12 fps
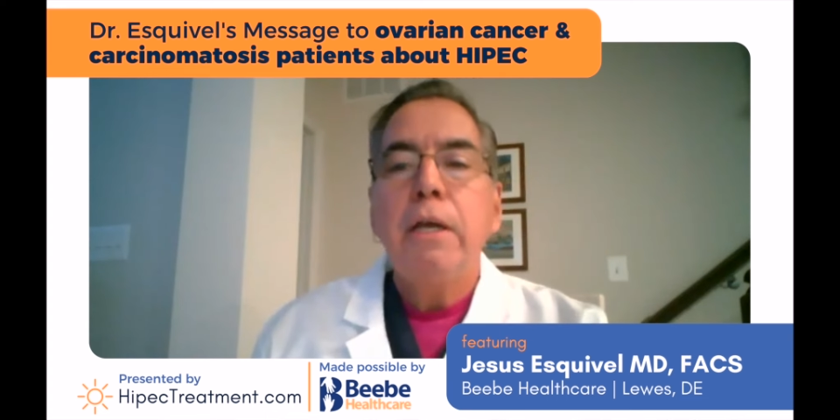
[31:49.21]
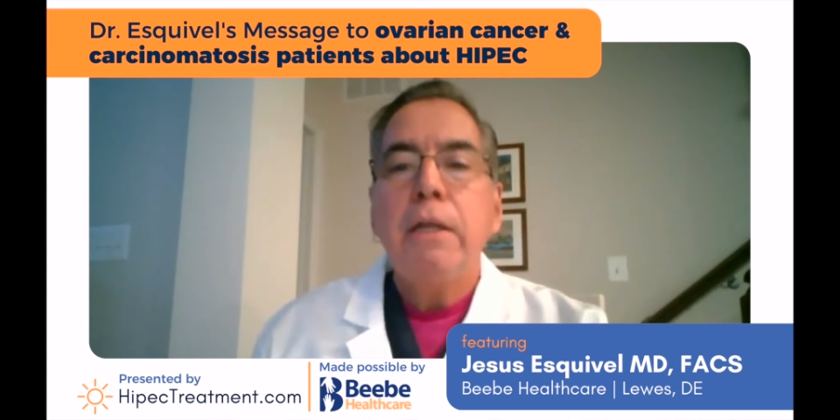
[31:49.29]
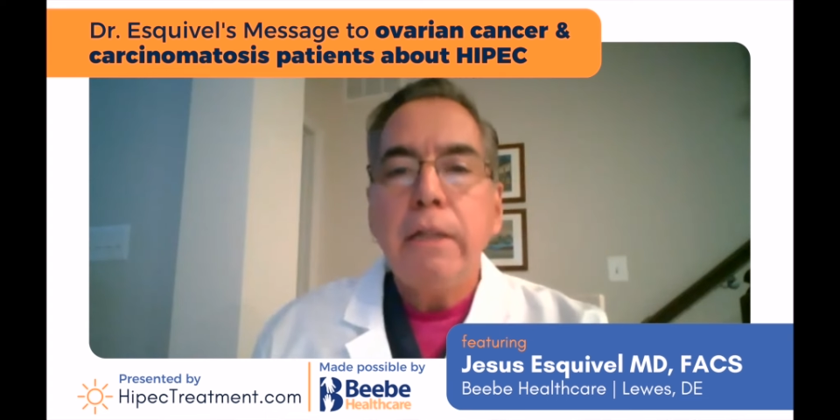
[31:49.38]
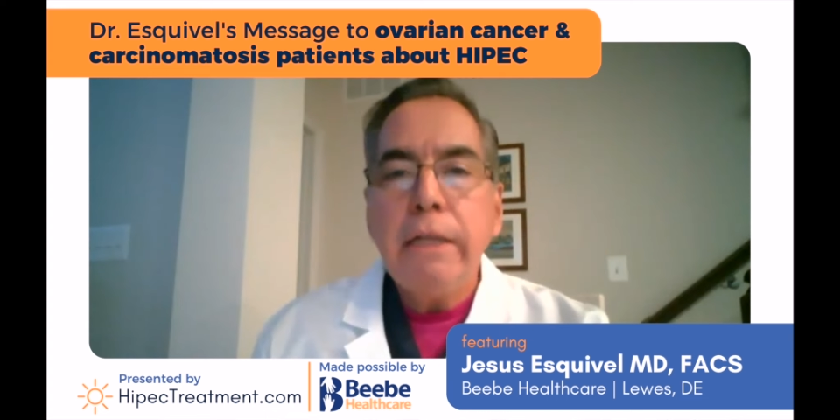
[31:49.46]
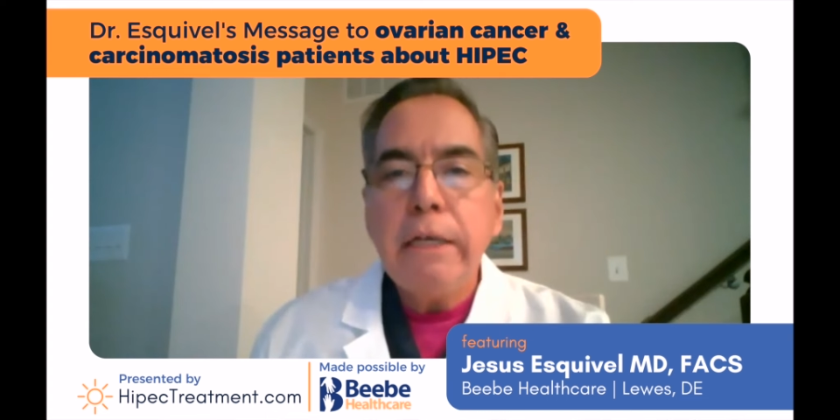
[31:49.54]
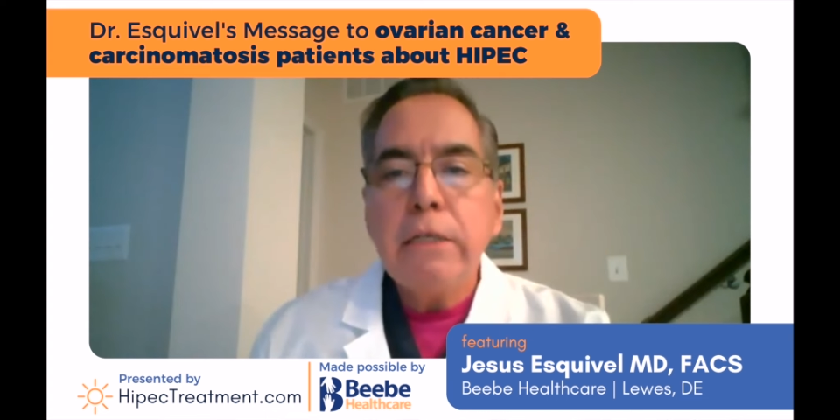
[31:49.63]

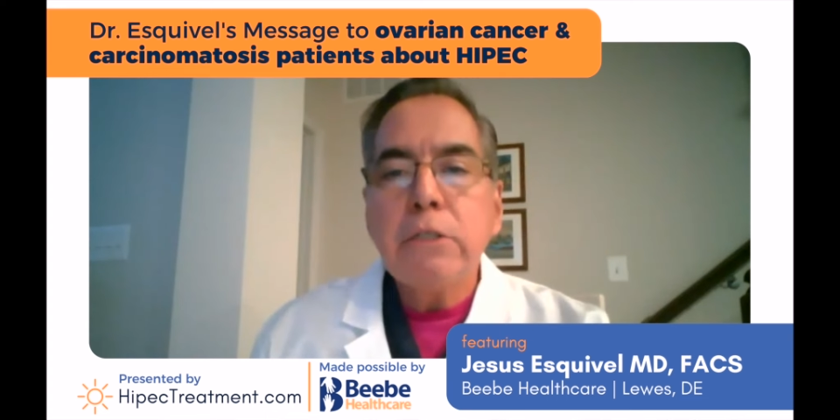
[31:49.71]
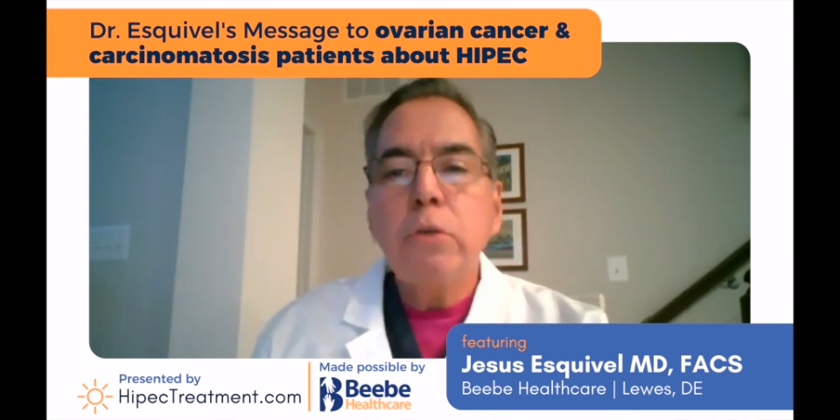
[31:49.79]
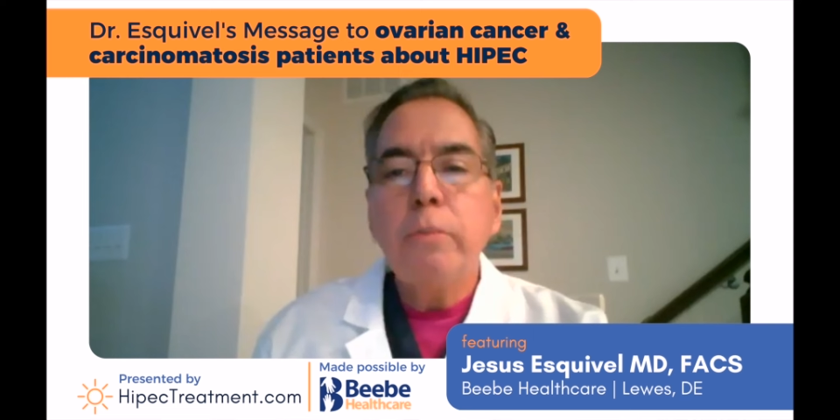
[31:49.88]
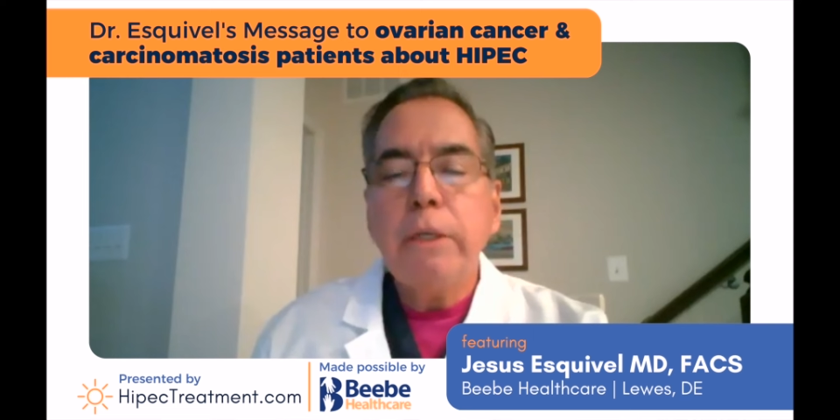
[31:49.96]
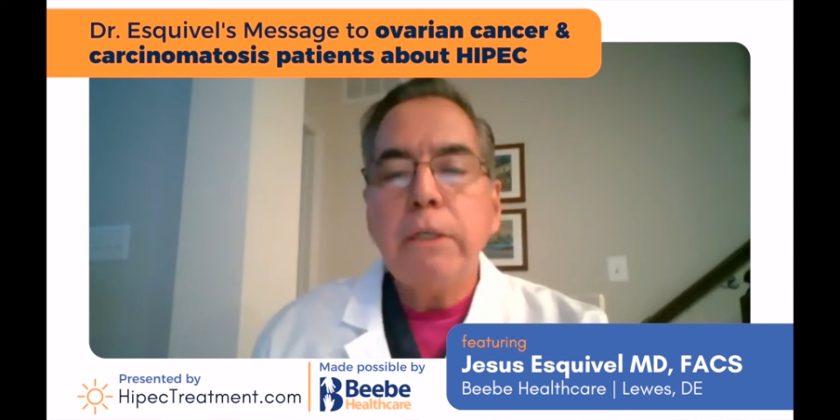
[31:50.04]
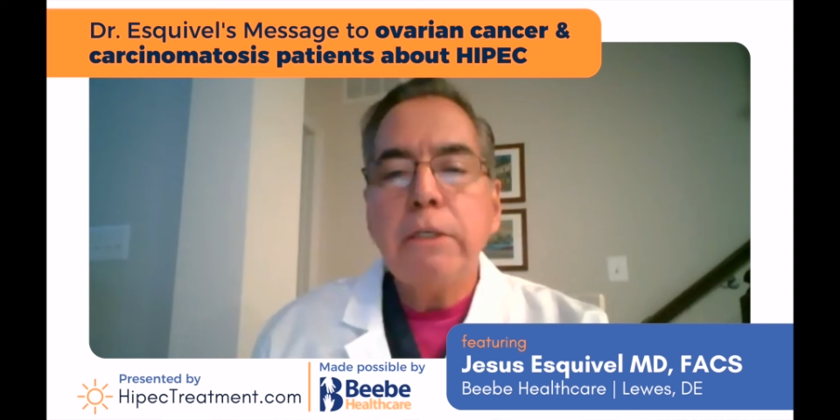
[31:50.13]
needs to
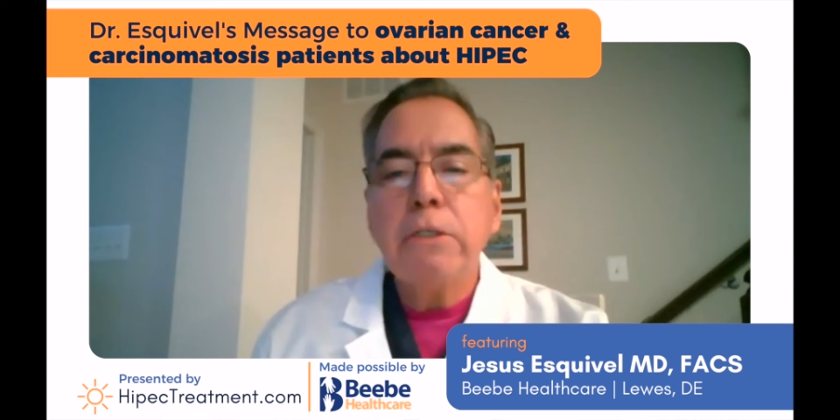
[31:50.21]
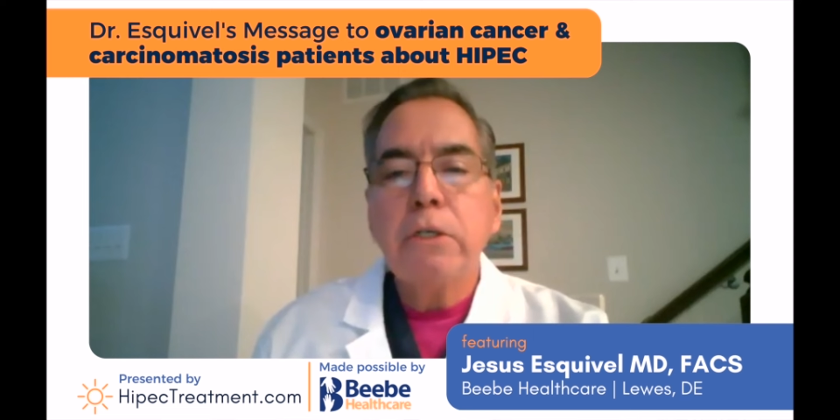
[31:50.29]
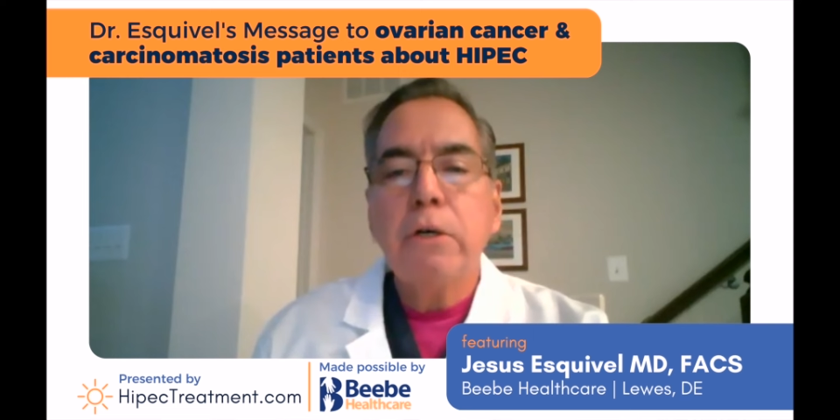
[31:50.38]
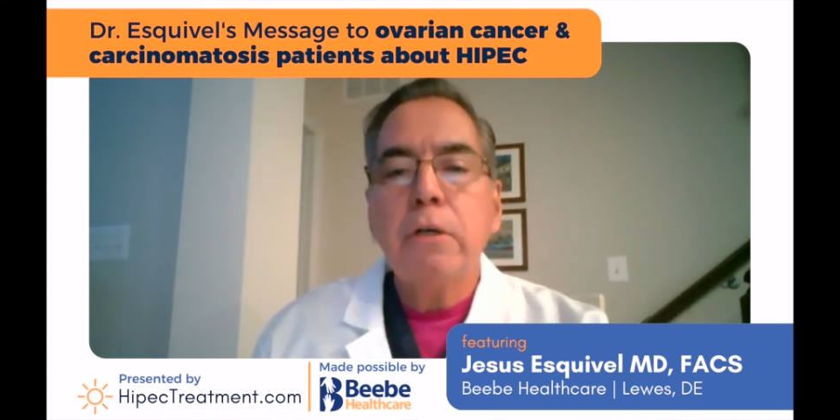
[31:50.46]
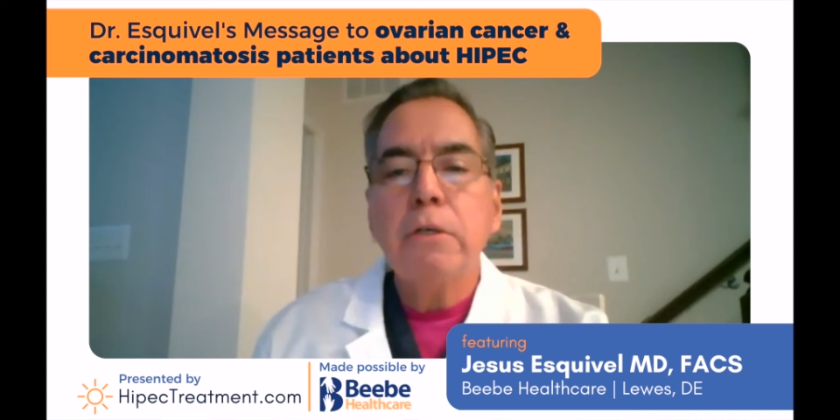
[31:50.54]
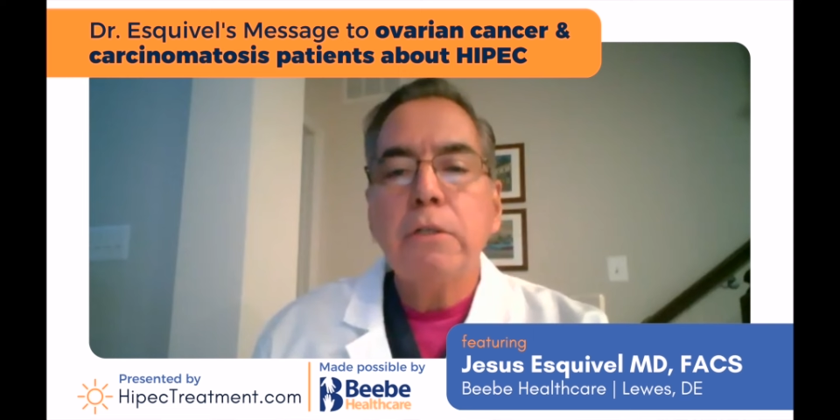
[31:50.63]
be
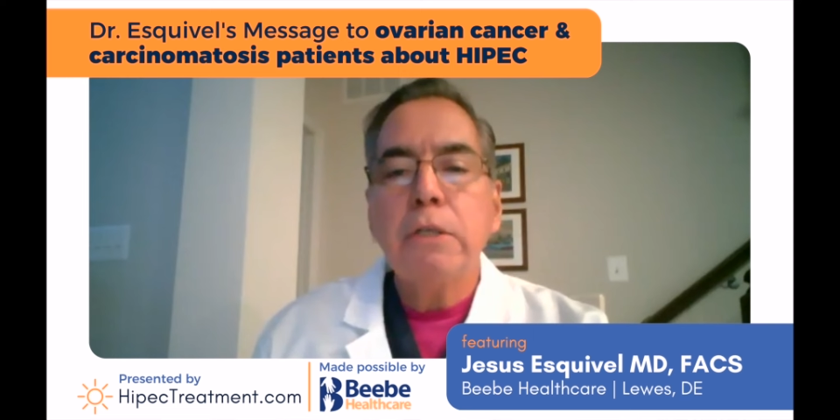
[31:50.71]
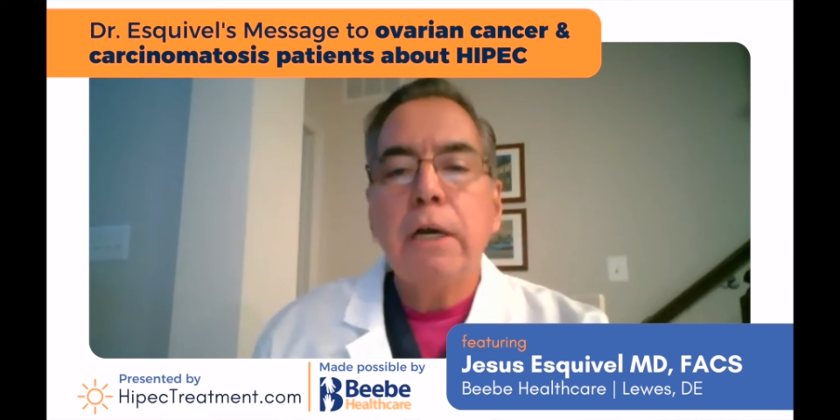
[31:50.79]
discussed